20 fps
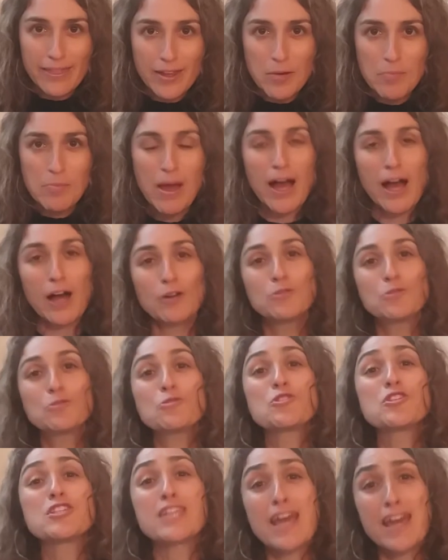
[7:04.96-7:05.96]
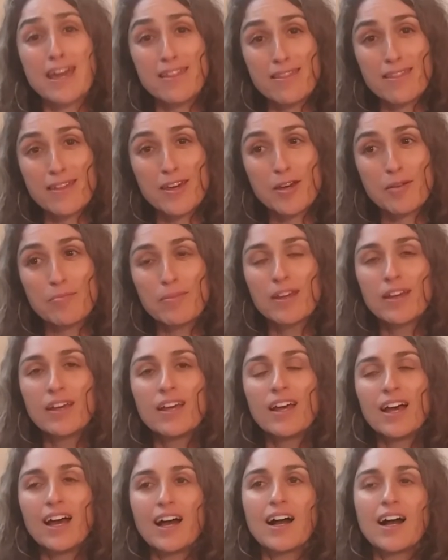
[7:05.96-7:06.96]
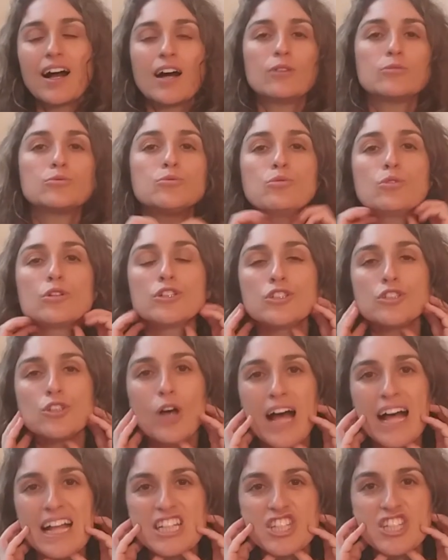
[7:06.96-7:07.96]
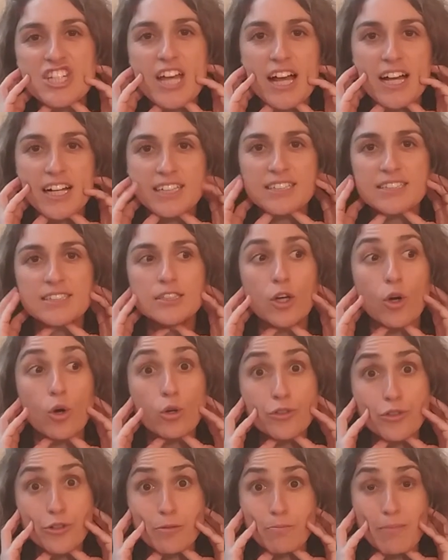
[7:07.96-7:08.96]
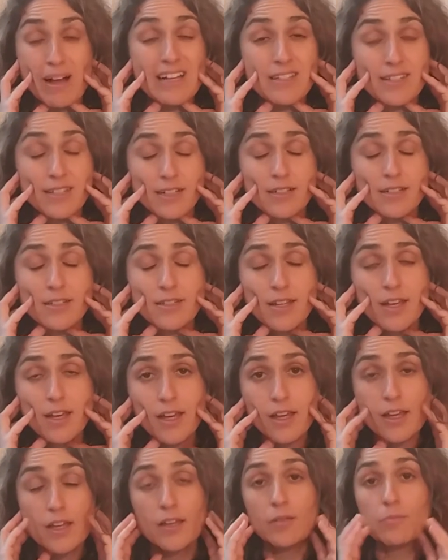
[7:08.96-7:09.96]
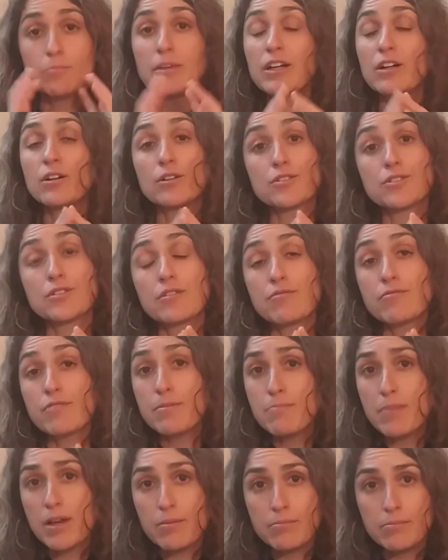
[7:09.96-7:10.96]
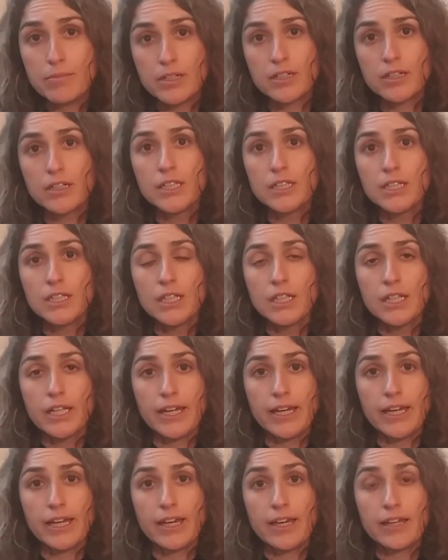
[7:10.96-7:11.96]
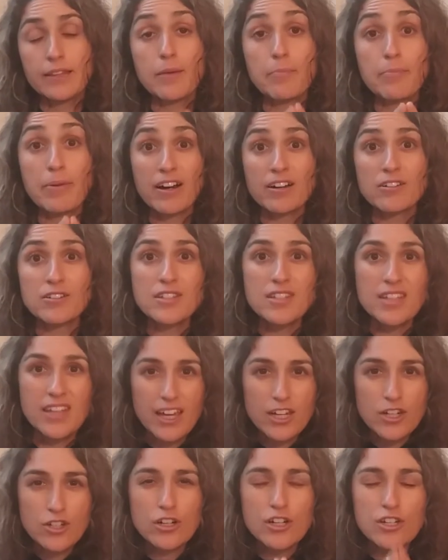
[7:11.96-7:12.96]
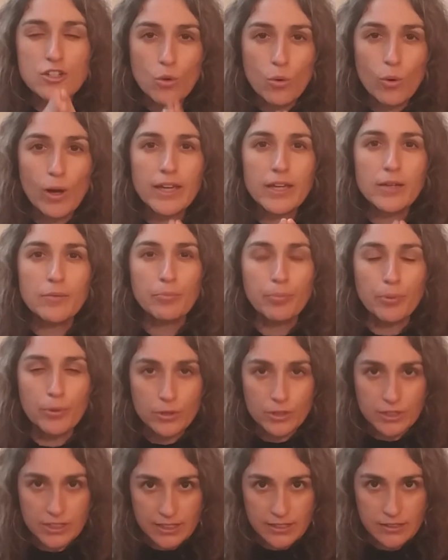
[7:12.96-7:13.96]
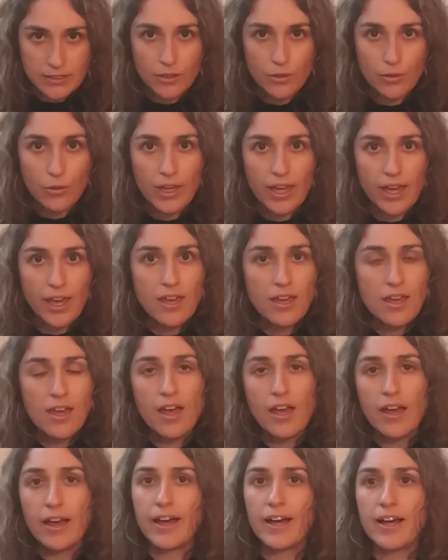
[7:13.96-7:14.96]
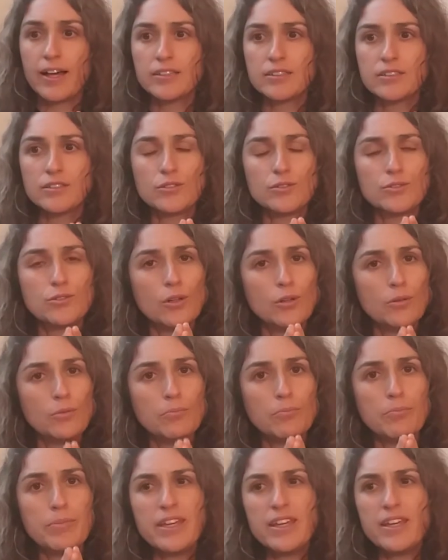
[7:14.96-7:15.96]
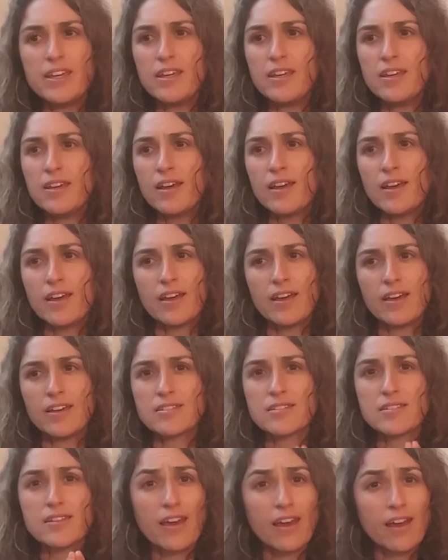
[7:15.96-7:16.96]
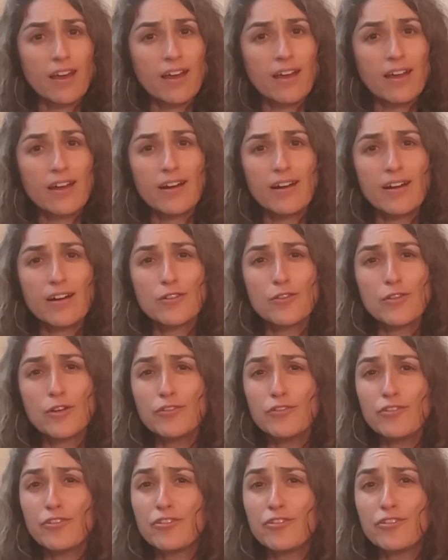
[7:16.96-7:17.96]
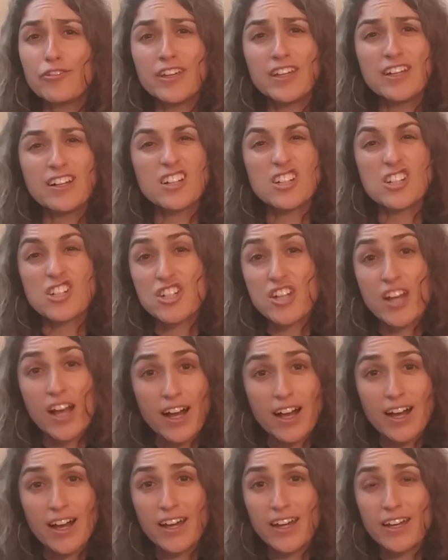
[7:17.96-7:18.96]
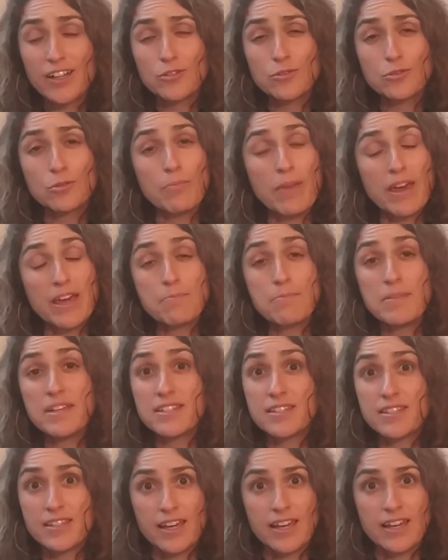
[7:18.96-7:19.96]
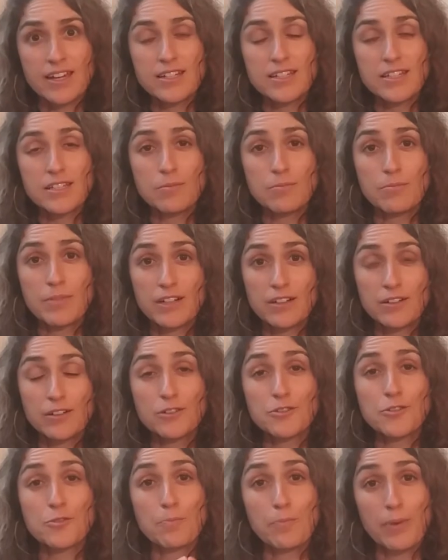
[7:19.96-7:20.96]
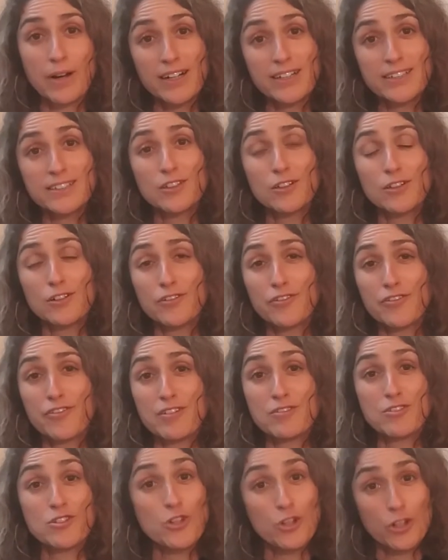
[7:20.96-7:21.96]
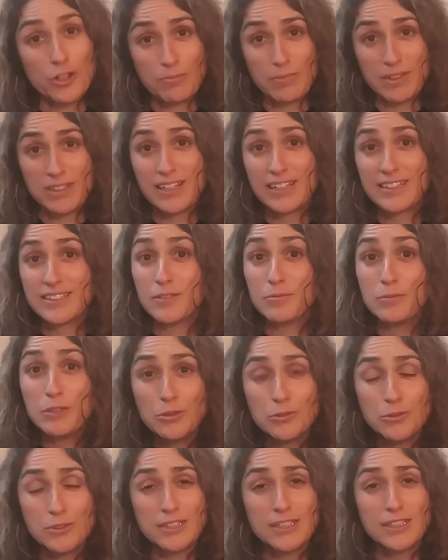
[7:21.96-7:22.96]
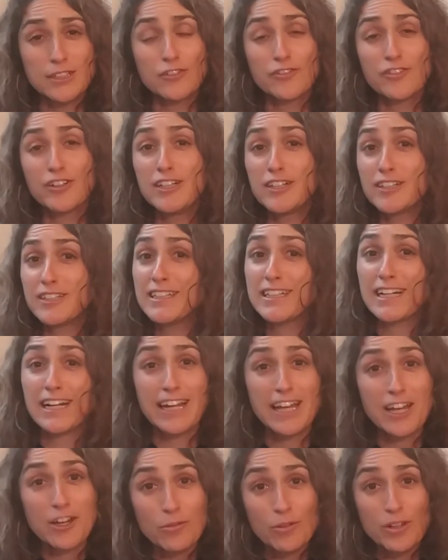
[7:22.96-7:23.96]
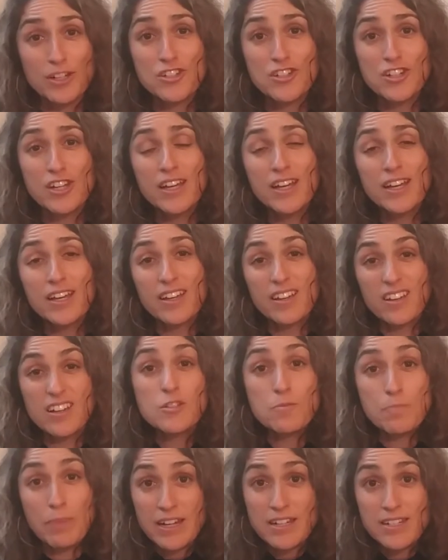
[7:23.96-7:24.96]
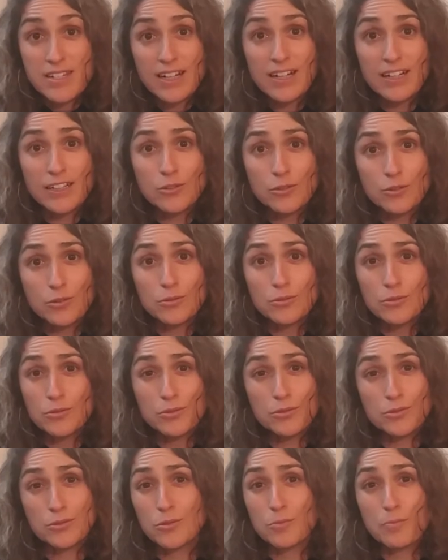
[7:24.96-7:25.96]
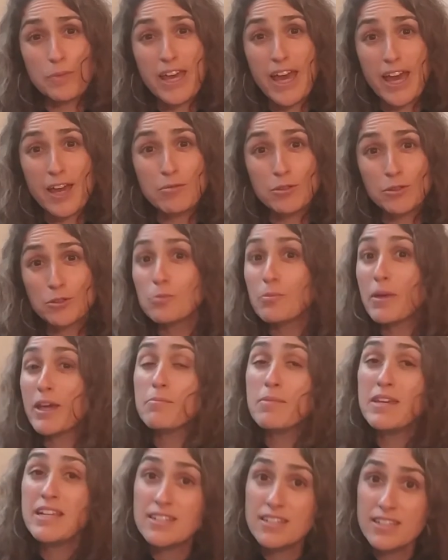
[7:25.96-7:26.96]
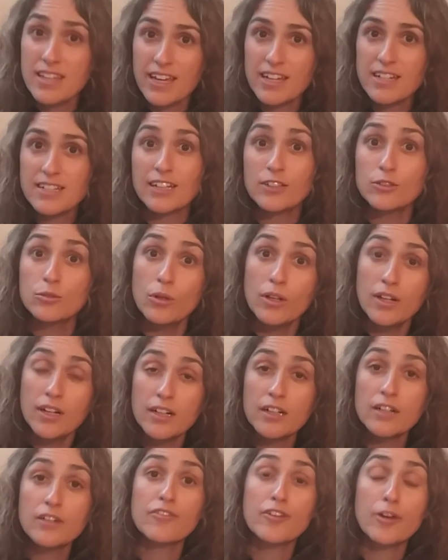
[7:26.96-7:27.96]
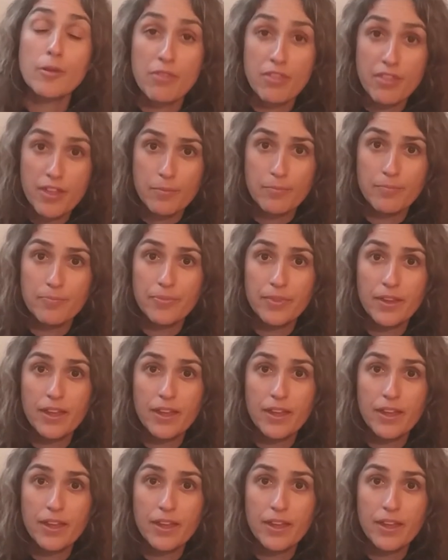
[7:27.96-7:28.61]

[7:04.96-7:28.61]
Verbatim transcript: them, how to say them, and how to also adjust all your muscles. Because remember, uh, the pronunciation is quite important, okay? And don't be scared, don't feel shy to make mistakes because part of the enjoyment and the beauty of learning a language is basically to, to be able to make mistakes and to learn from them,